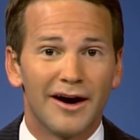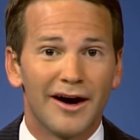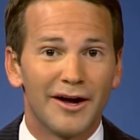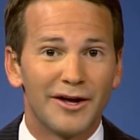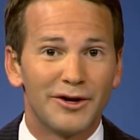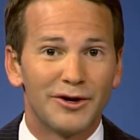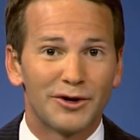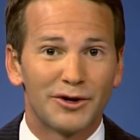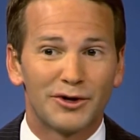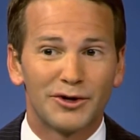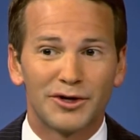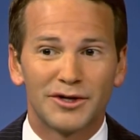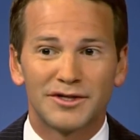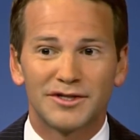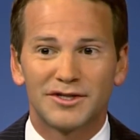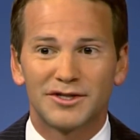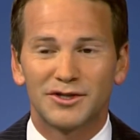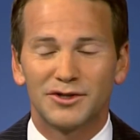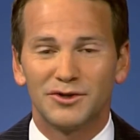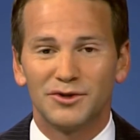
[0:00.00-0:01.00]
your
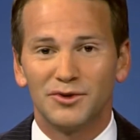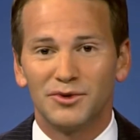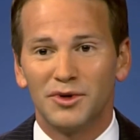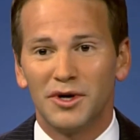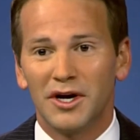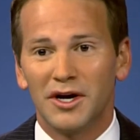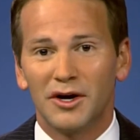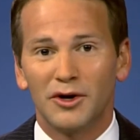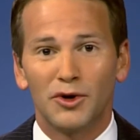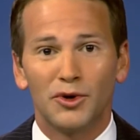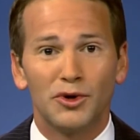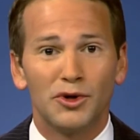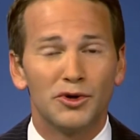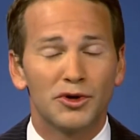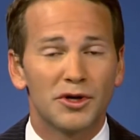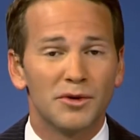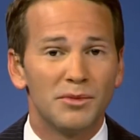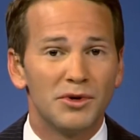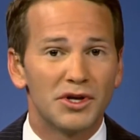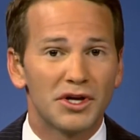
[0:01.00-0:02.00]
goods, to who you
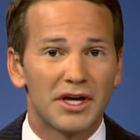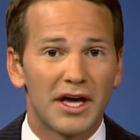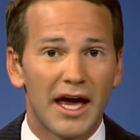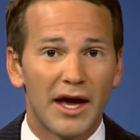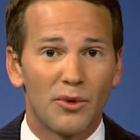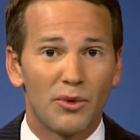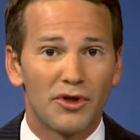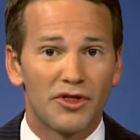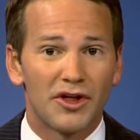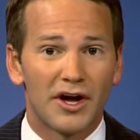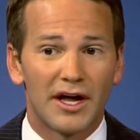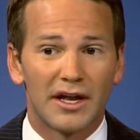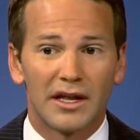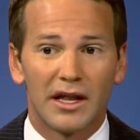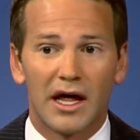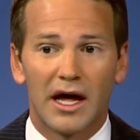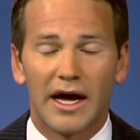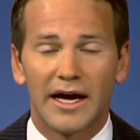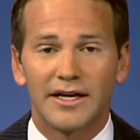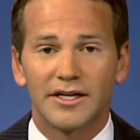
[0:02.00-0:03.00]
communicate with
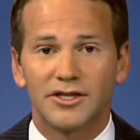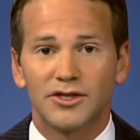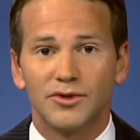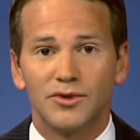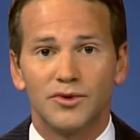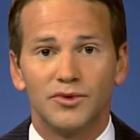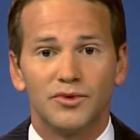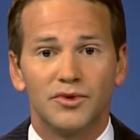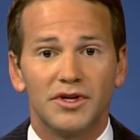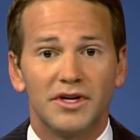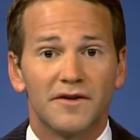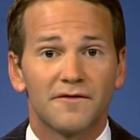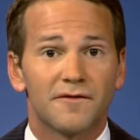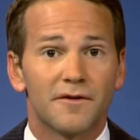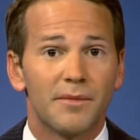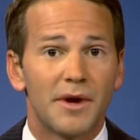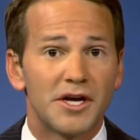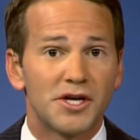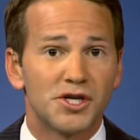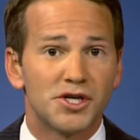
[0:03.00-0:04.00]
online, to the
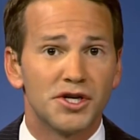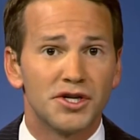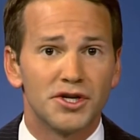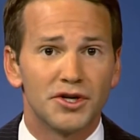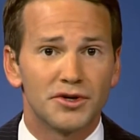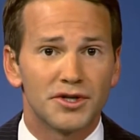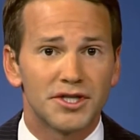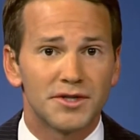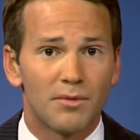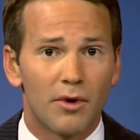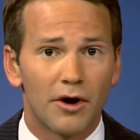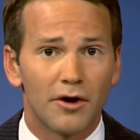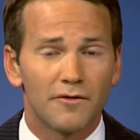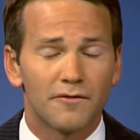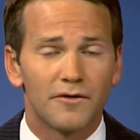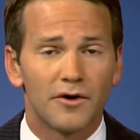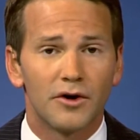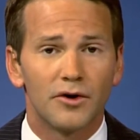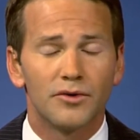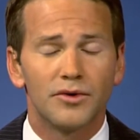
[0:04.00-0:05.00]
information in your
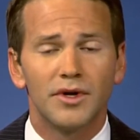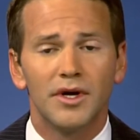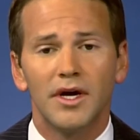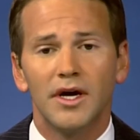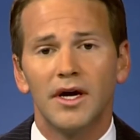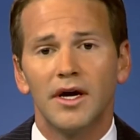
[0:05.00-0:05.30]
smartphone,